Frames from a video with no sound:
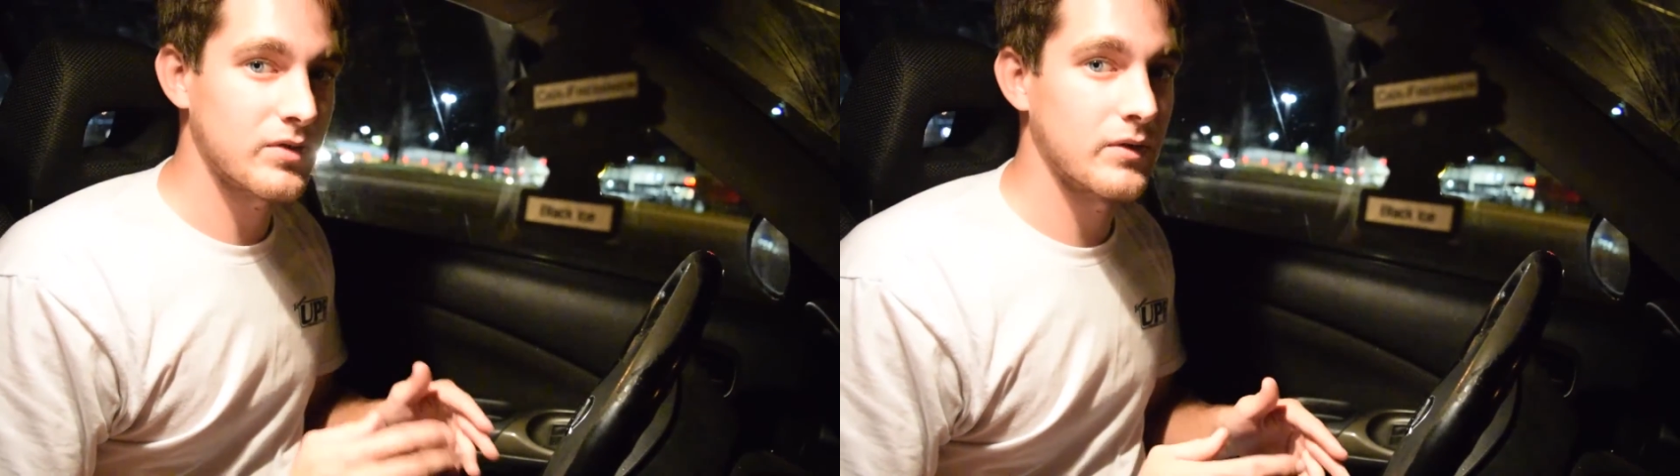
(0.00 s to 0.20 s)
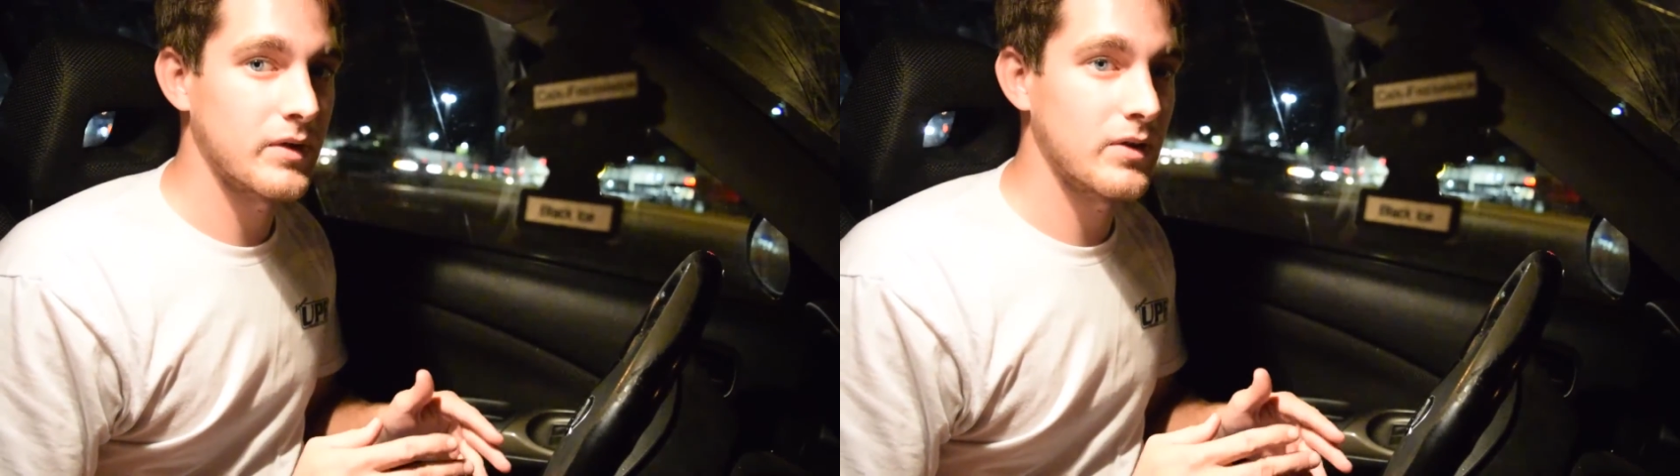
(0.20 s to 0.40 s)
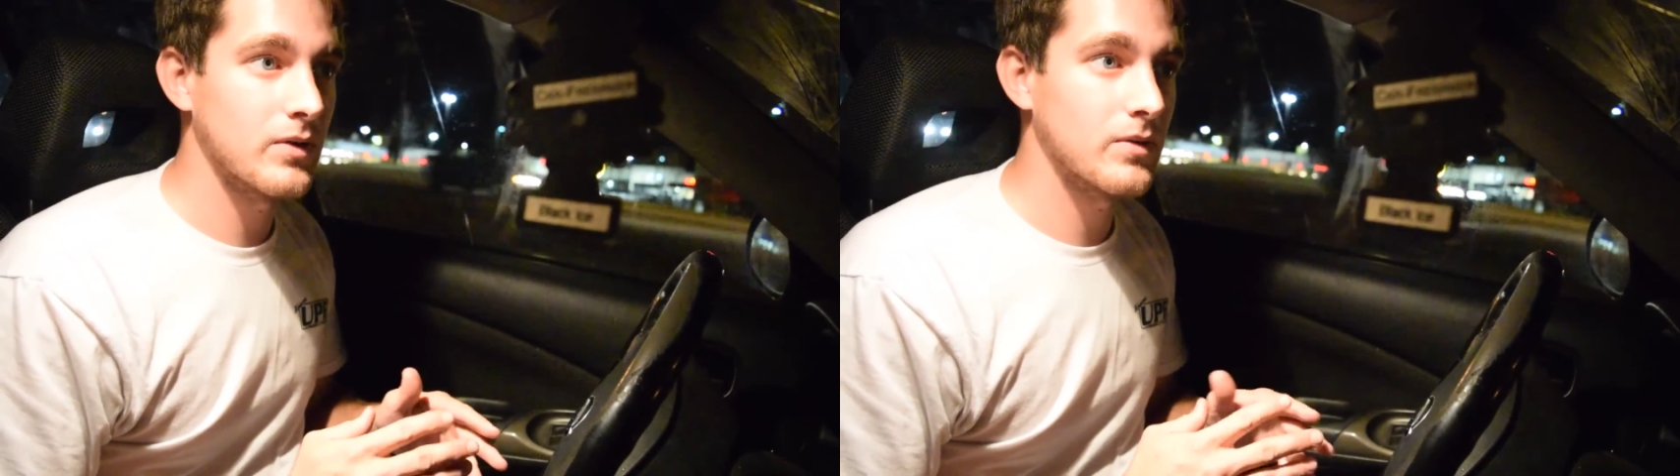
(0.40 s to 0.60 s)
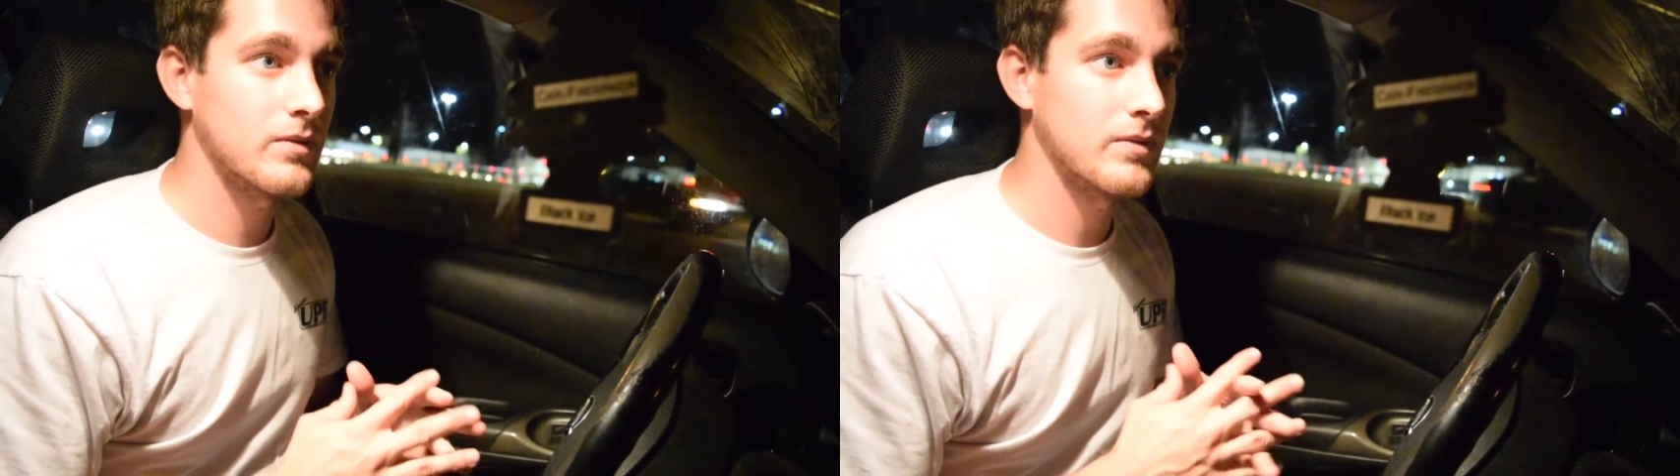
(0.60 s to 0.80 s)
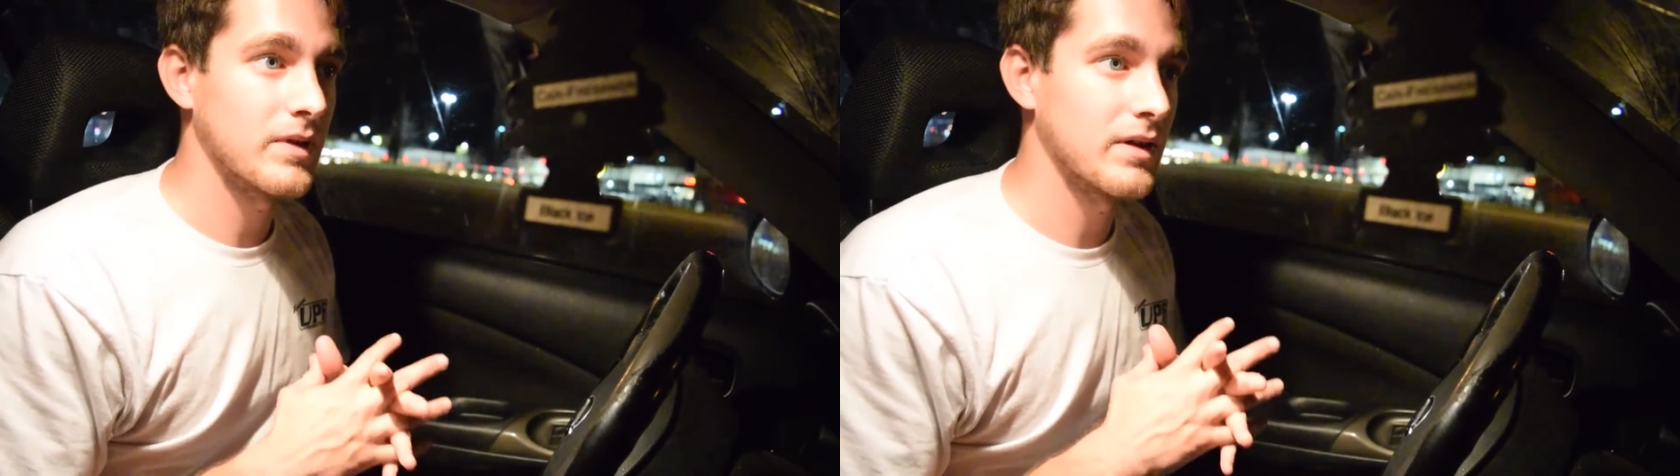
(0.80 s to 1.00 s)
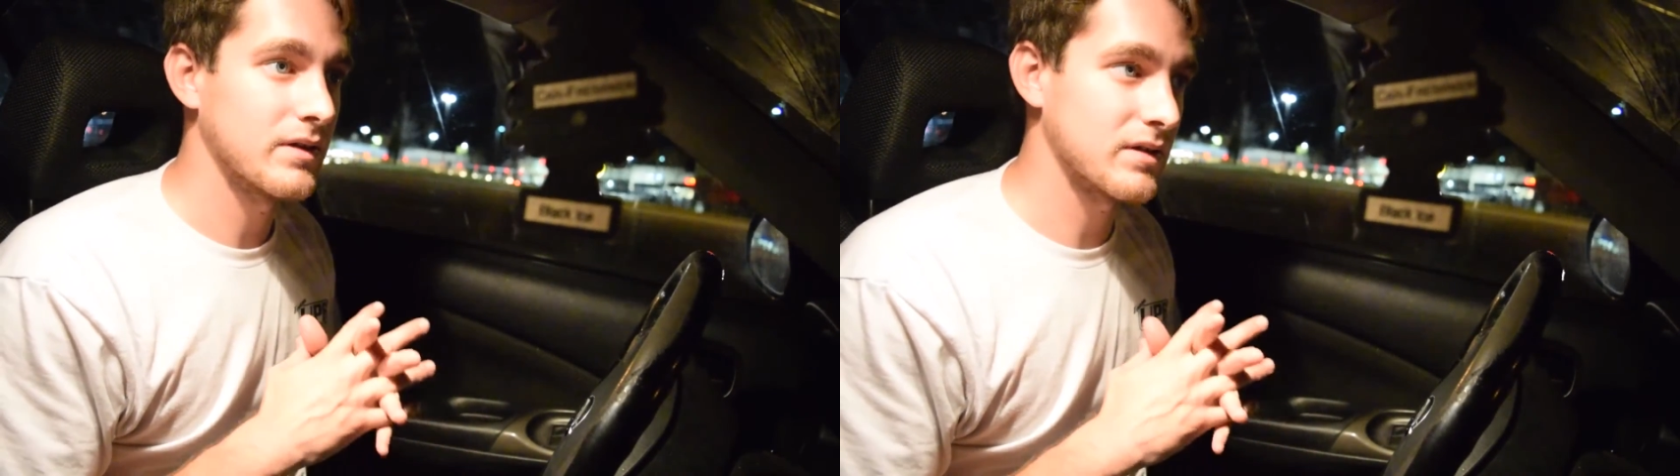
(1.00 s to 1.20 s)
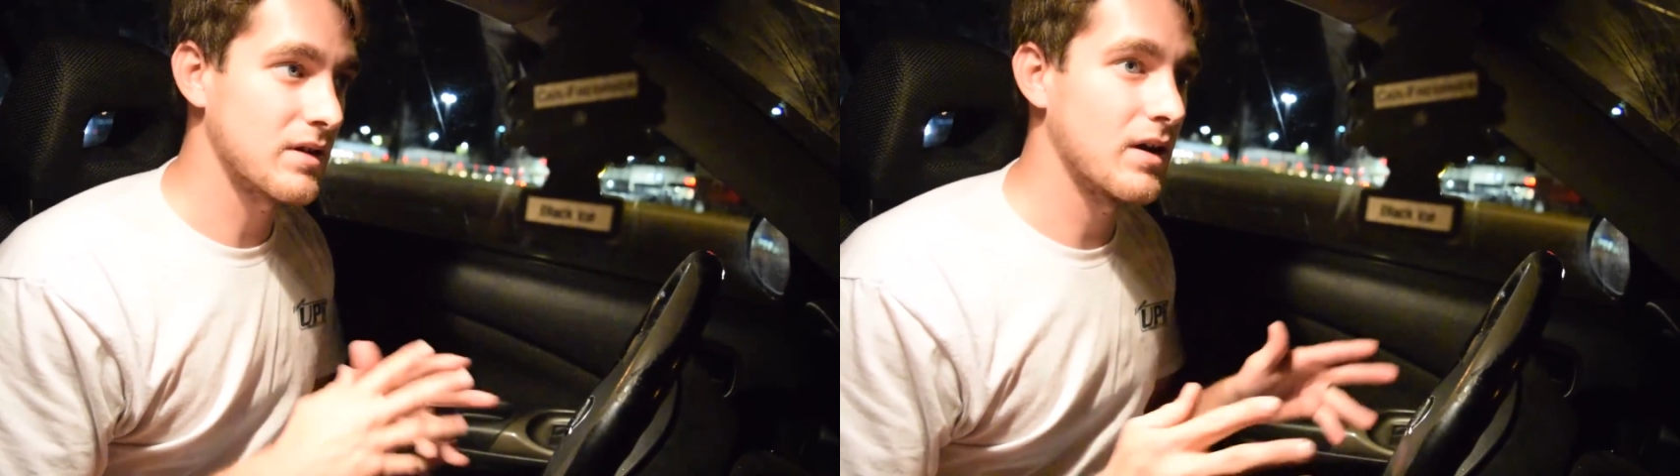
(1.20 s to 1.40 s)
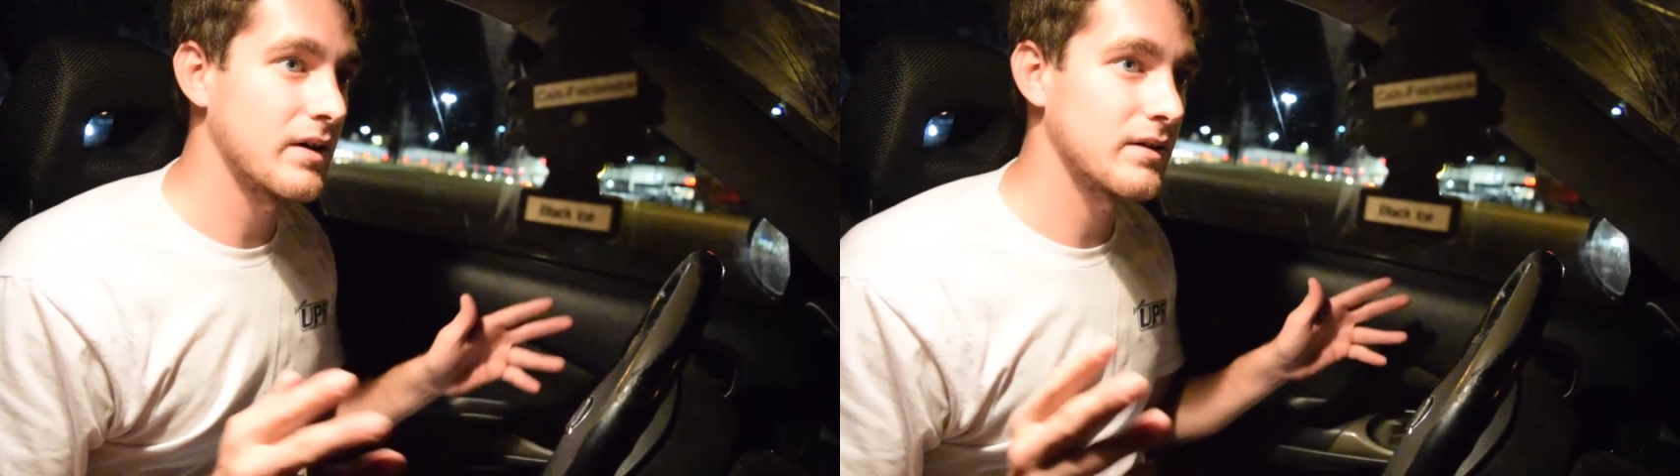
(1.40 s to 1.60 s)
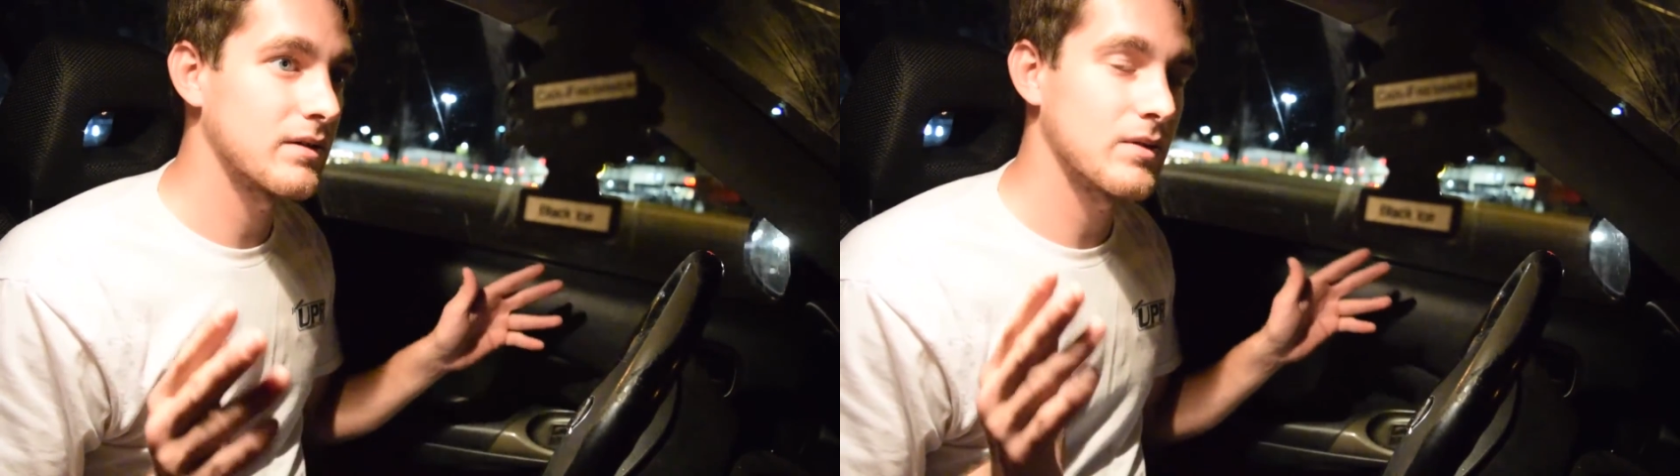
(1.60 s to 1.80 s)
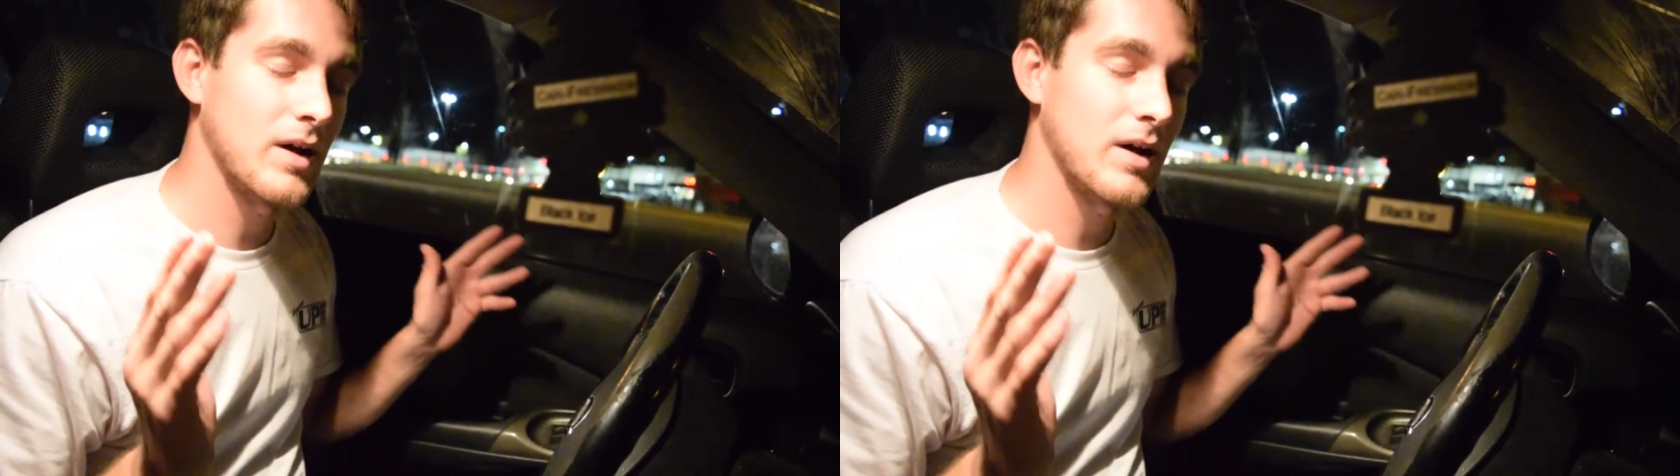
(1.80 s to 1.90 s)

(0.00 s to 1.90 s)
review is done.